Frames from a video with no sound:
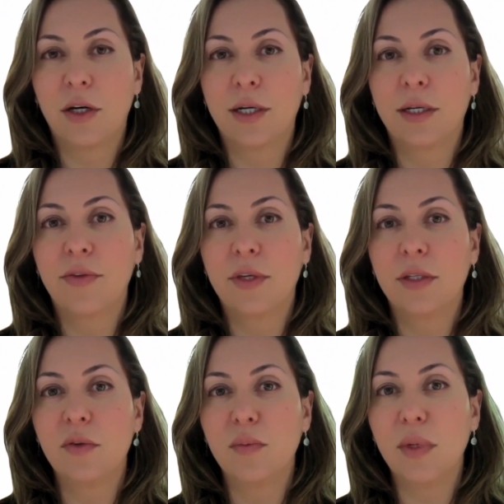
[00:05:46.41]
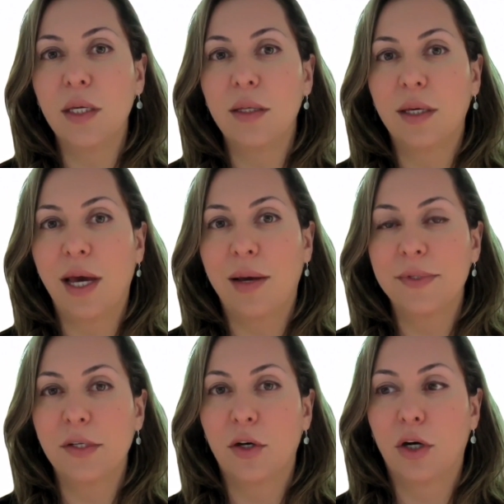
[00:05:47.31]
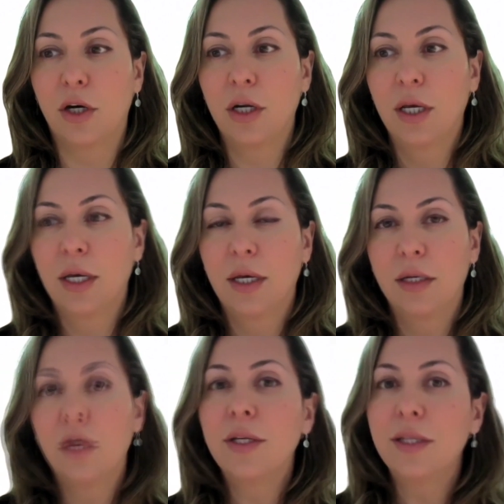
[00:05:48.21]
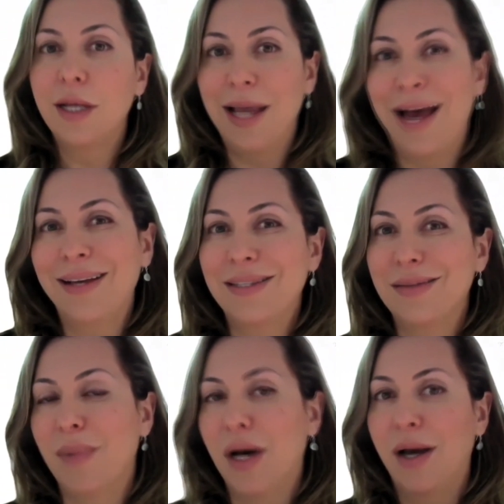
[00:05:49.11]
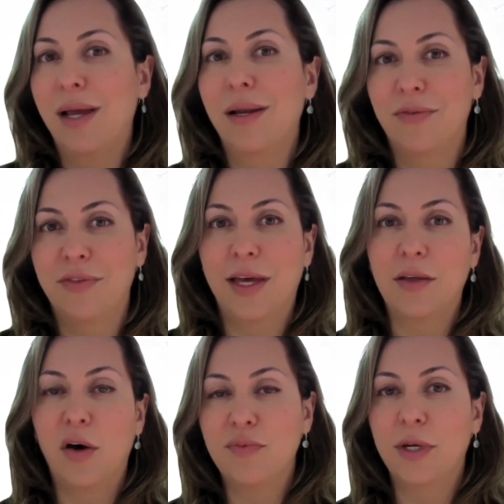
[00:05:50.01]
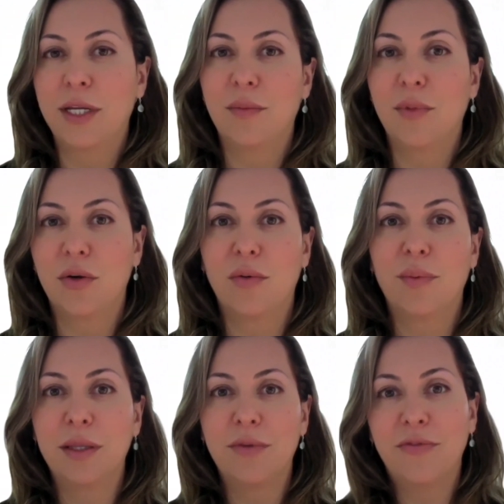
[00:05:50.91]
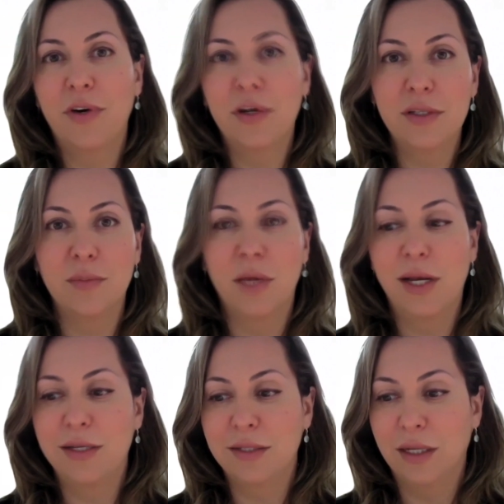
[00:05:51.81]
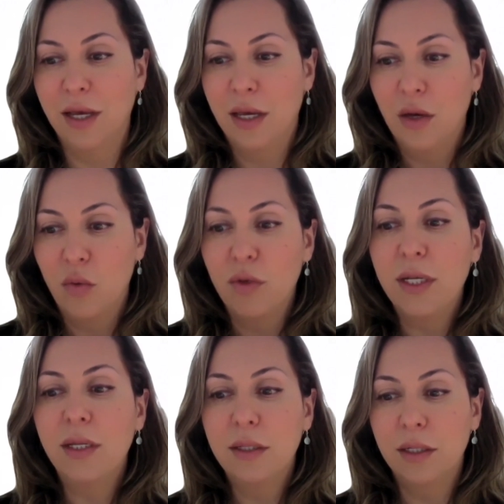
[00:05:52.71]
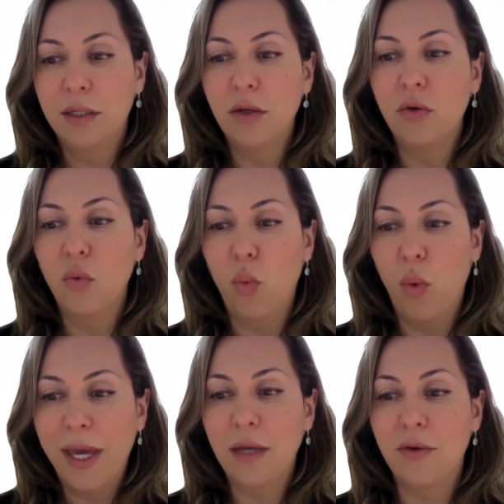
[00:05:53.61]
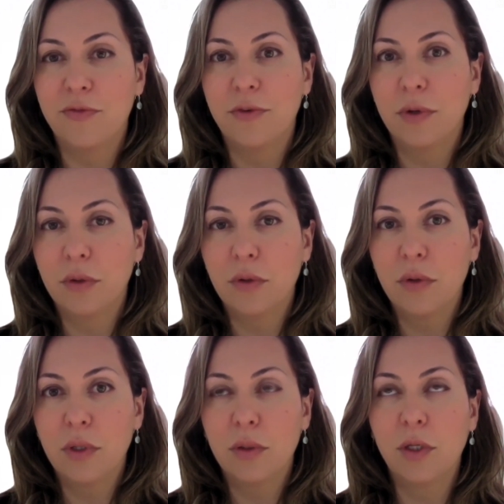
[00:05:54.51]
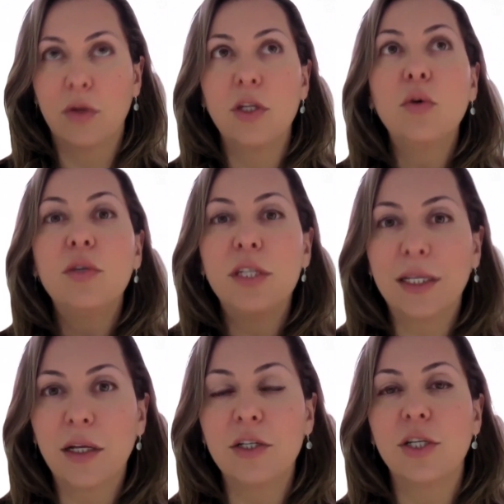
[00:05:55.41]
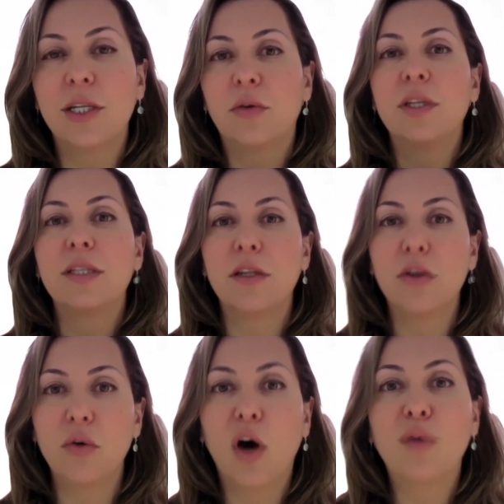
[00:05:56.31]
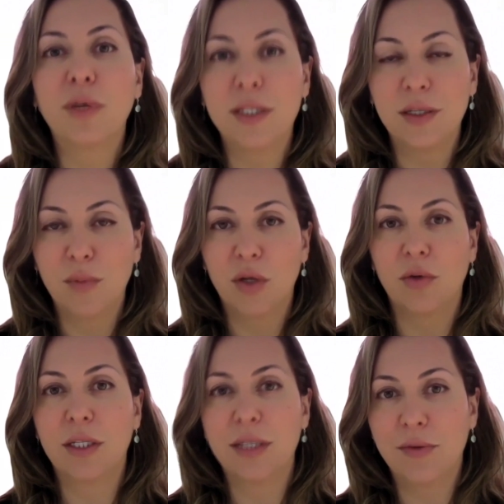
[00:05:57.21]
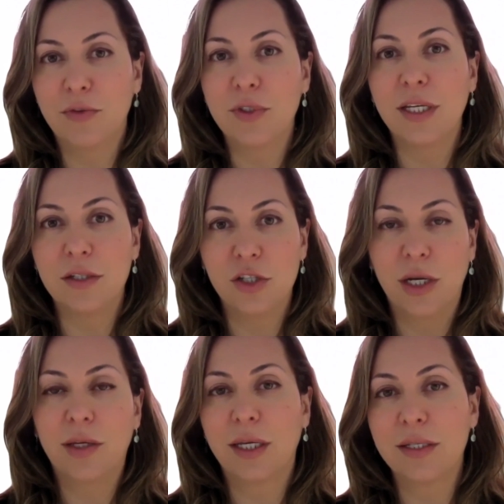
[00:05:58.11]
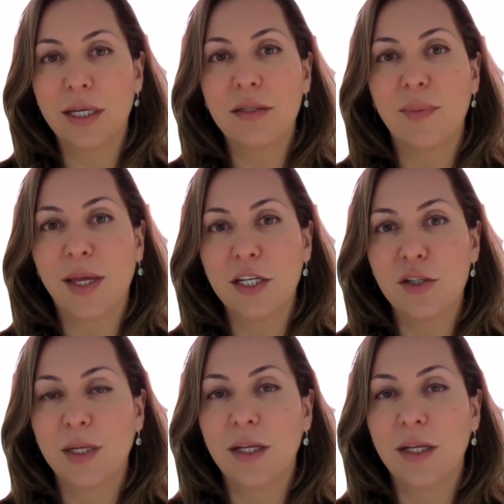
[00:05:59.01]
And I think to me, the gaps are not in the last mile of that operating model, but in the first mile, as in we need a new way of, new technology that creates a new operating model for data sharing and data management.